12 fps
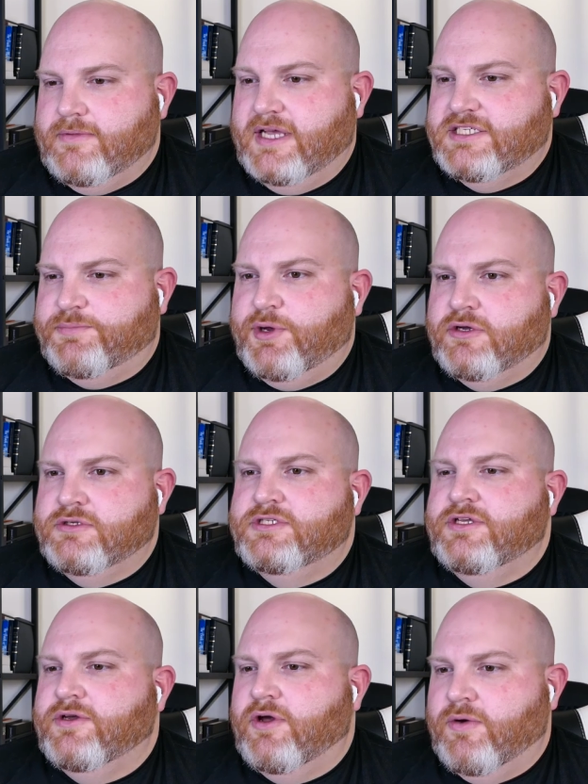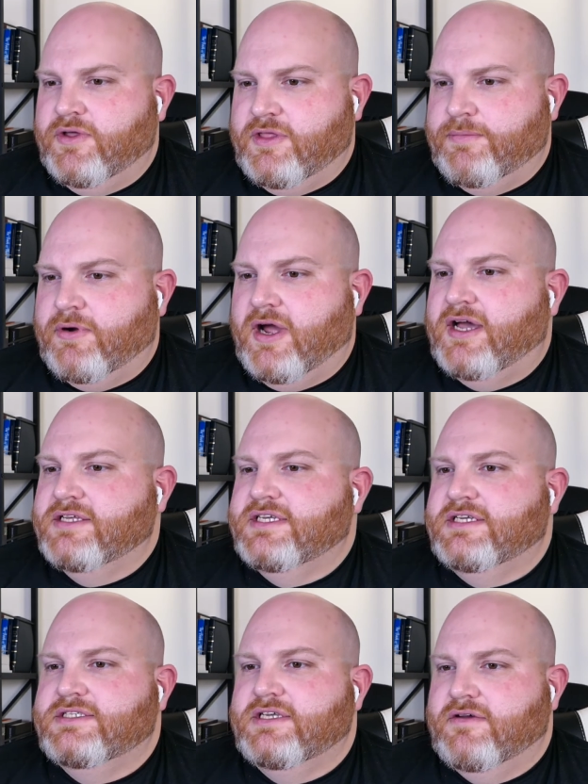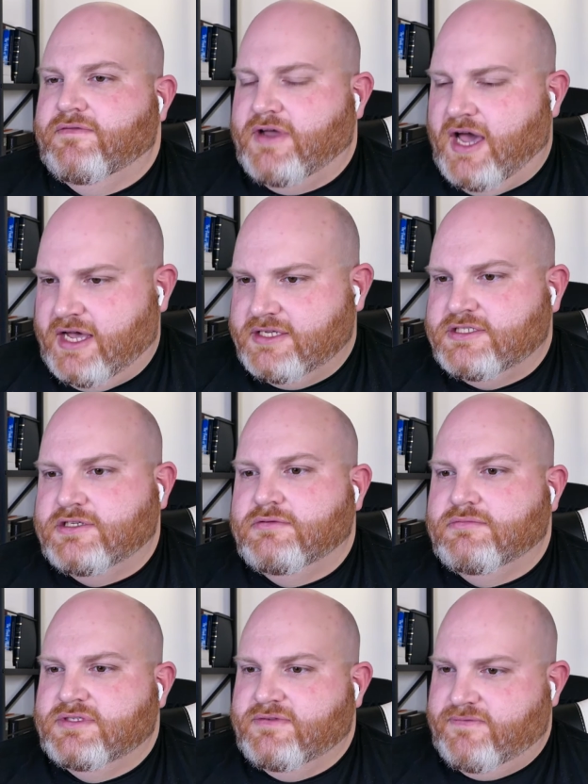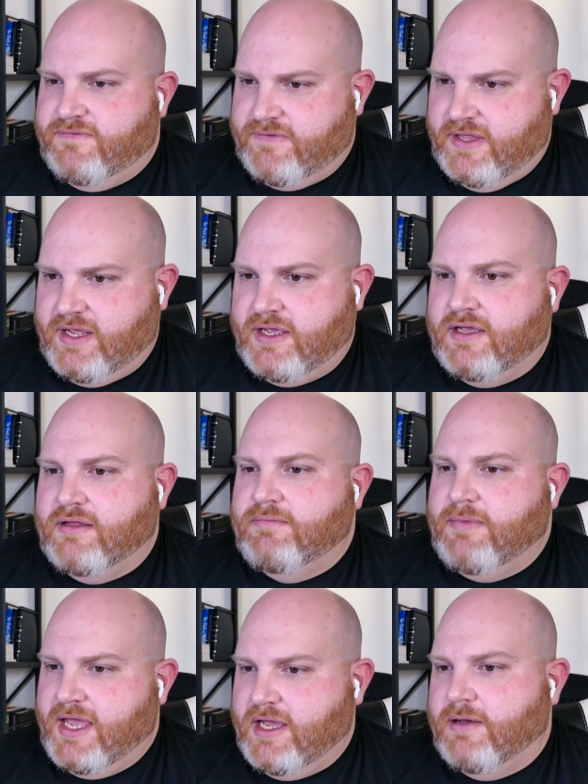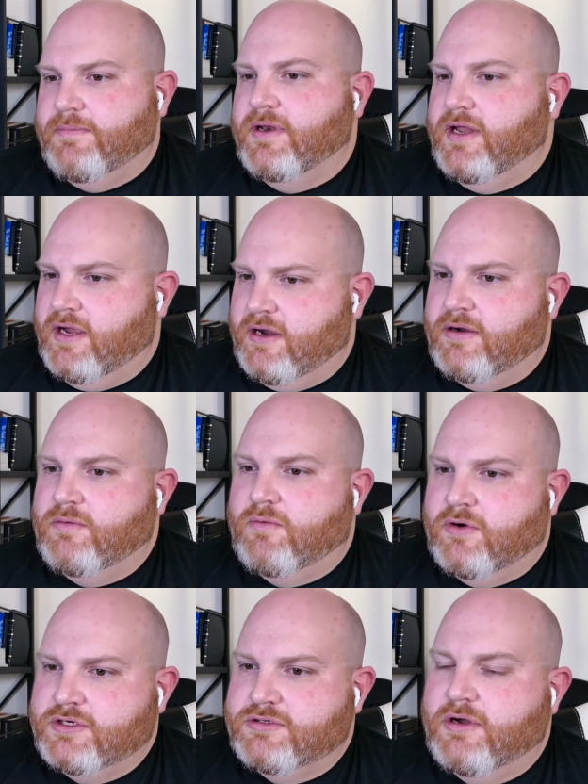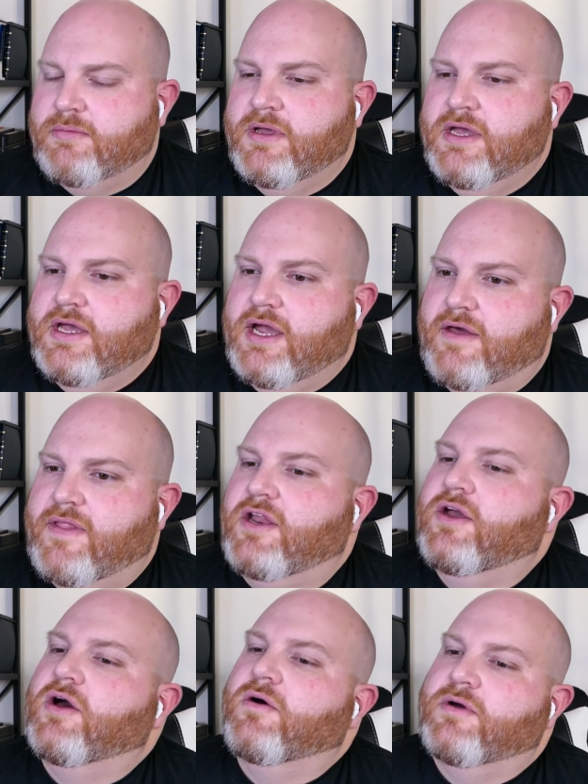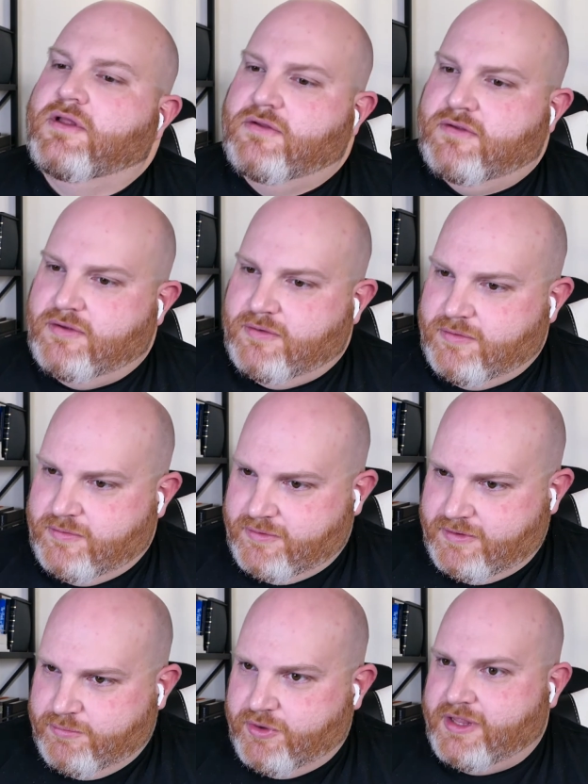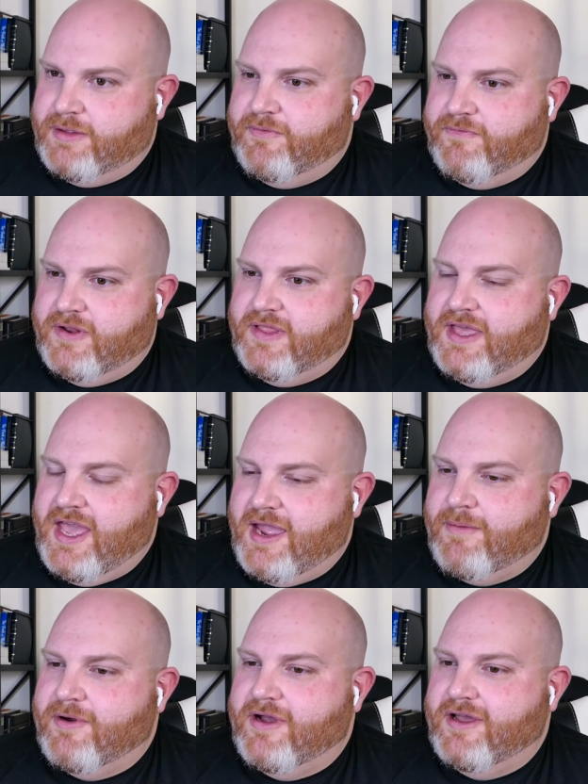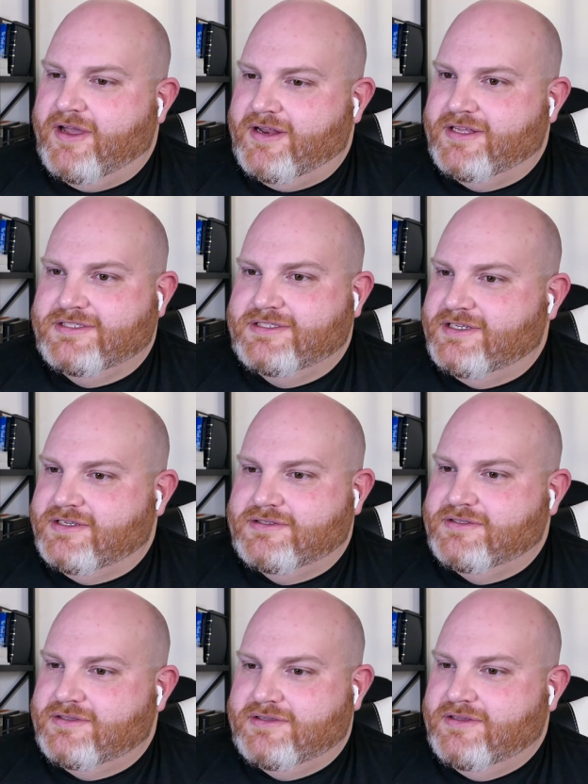As opposed to going through the process of costumes and fitting and makeup and hair and wardrobe. And then you go into putting them in front of the camera and it's just,